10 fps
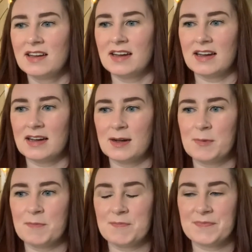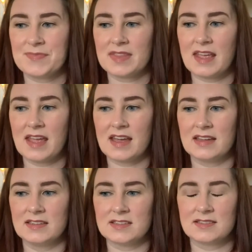And
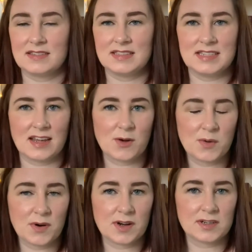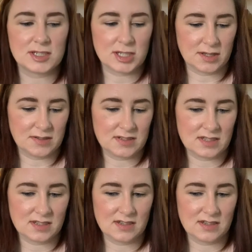the decor just